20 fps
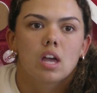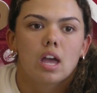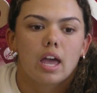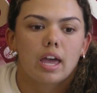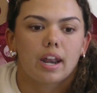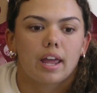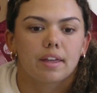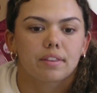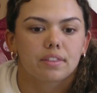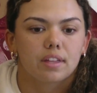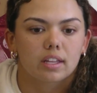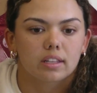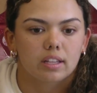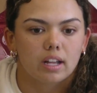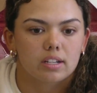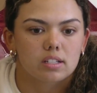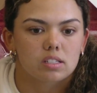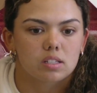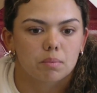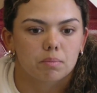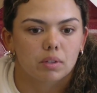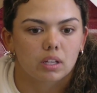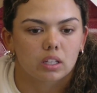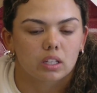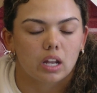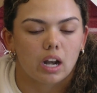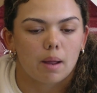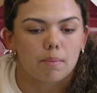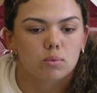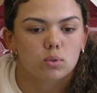And I think that's something
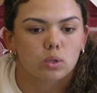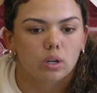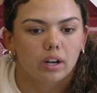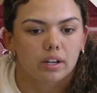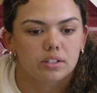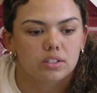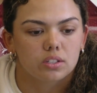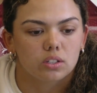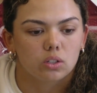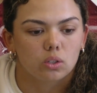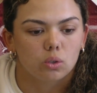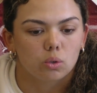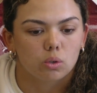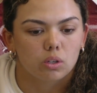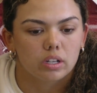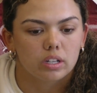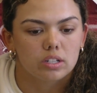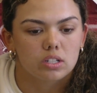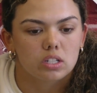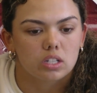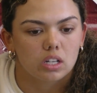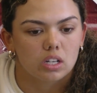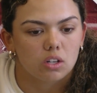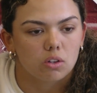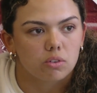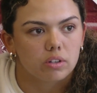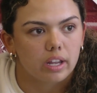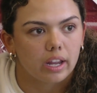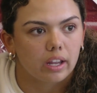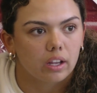that I'm trying to
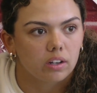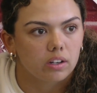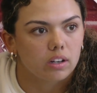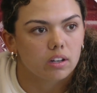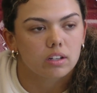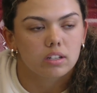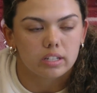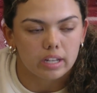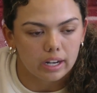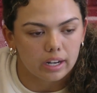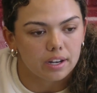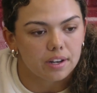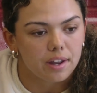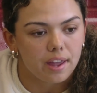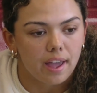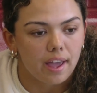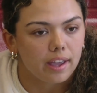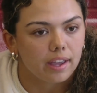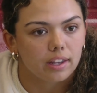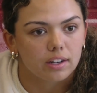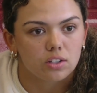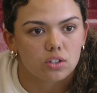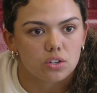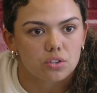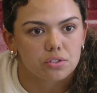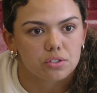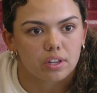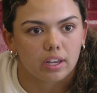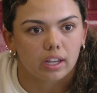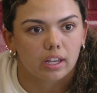continue day to day and
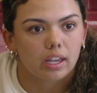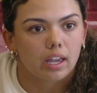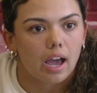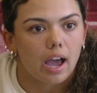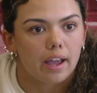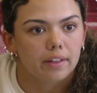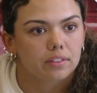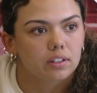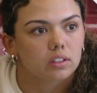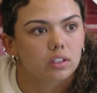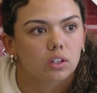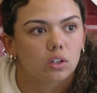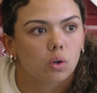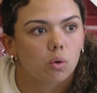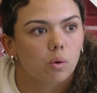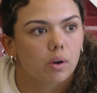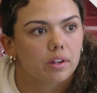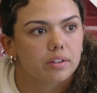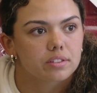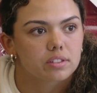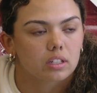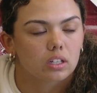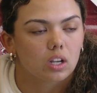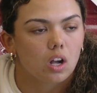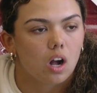just like guide the little ones and